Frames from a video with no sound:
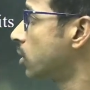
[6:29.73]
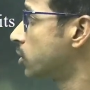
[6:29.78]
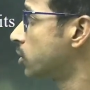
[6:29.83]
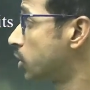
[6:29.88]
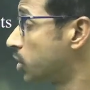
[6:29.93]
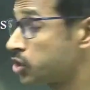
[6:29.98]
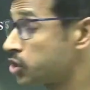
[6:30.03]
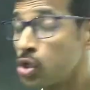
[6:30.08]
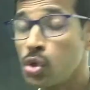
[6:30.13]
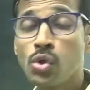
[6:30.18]

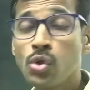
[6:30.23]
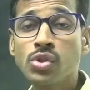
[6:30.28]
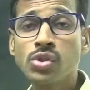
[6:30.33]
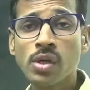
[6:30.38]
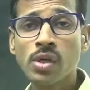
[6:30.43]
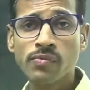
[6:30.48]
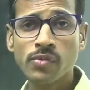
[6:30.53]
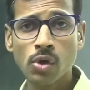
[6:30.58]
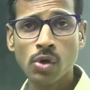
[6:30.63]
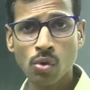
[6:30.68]
dissolution
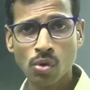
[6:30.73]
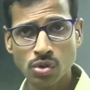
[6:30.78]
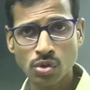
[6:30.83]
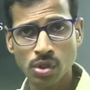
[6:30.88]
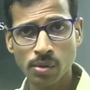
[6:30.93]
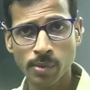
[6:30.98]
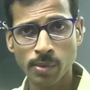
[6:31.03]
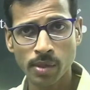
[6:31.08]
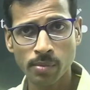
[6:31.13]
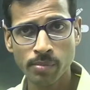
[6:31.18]
of the Lok
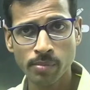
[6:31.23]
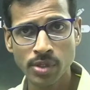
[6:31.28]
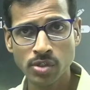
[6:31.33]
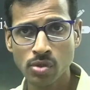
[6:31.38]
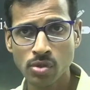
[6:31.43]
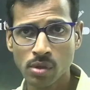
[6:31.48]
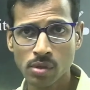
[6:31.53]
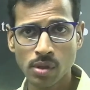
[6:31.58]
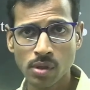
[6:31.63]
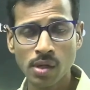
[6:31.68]
Sabha based
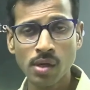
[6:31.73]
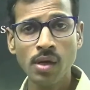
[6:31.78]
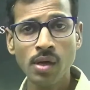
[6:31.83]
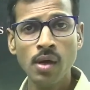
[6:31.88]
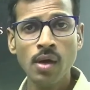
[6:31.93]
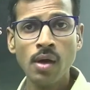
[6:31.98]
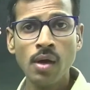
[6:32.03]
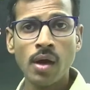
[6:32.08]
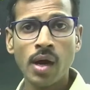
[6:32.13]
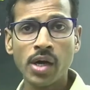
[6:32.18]
on the
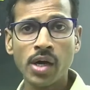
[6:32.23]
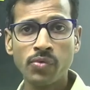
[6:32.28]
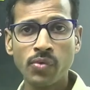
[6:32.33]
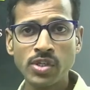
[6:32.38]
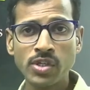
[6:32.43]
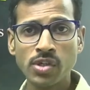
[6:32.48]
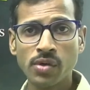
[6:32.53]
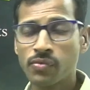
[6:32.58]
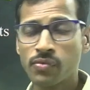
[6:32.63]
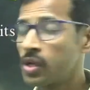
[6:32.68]
advice
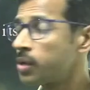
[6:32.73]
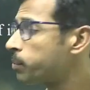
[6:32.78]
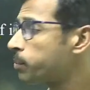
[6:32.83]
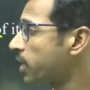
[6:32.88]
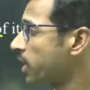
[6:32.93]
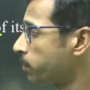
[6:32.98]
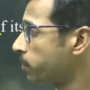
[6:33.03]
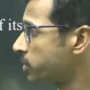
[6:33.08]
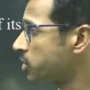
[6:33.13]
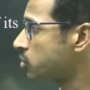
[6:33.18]
of the
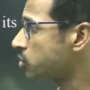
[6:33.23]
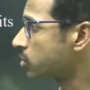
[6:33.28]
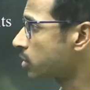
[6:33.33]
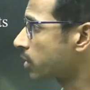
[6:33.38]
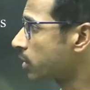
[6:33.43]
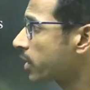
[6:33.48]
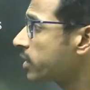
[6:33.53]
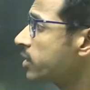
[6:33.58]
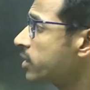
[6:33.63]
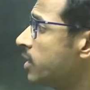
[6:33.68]
Prime Minister,
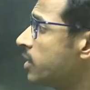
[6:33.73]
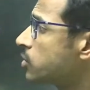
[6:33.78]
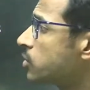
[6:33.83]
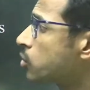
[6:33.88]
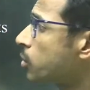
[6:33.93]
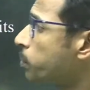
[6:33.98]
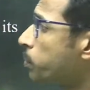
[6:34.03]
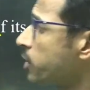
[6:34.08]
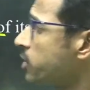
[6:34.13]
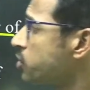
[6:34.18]
right? So
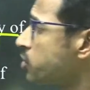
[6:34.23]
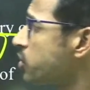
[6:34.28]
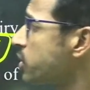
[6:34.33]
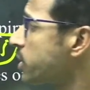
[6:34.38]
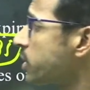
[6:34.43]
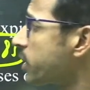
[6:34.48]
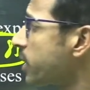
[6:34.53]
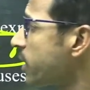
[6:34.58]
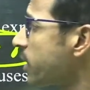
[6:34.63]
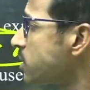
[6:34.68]

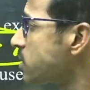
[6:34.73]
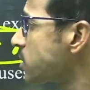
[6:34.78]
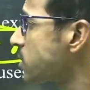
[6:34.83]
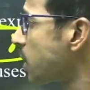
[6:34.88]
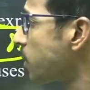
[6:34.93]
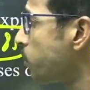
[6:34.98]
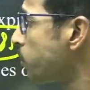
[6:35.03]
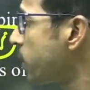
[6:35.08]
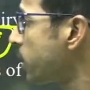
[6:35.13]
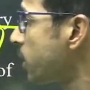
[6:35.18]
President can
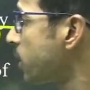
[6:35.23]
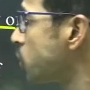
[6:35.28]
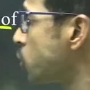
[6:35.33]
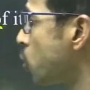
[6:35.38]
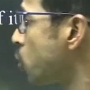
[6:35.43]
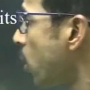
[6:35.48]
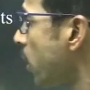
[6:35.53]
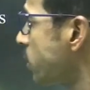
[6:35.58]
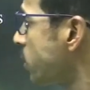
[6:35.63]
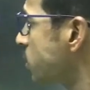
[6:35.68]
summon a
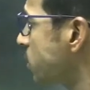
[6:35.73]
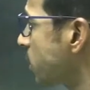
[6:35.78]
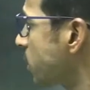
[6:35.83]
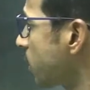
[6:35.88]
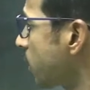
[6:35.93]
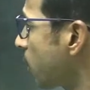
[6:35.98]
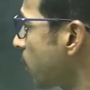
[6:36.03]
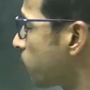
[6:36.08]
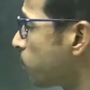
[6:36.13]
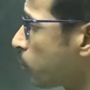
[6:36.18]
joint
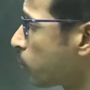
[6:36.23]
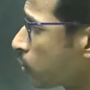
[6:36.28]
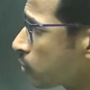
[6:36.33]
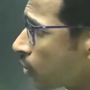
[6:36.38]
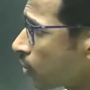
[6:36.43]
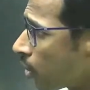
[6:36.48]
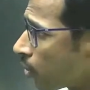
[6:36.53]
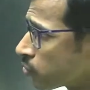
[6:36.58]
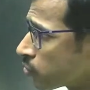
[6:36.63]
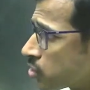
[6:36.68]
sitting of both
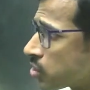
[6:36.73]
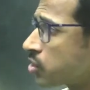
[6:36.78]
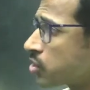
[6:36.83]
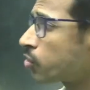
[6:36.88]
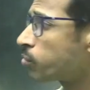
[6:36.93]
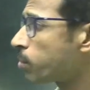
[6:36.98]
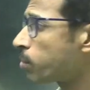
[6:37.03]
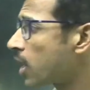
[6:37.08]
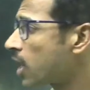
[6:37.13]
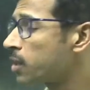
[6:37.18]
houses
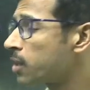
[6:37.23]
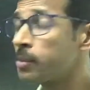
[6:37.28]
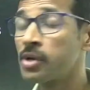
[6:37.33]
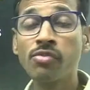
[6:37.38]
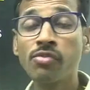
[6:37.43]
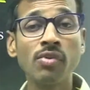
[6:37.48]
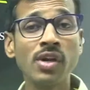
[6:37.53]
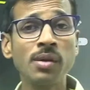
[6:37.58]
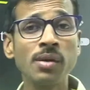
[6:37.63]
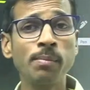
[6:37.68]
of Parliament
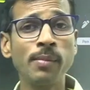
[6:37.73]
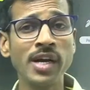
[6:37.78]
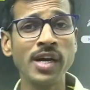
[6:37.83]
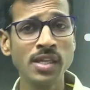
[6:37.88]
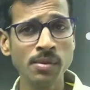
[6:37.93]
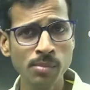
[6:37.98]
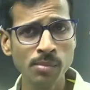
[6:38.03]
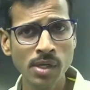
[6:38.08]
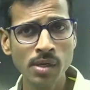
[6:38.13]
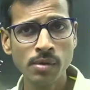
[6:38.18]
for a money
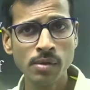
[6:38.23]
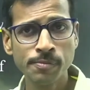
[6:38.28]
bill.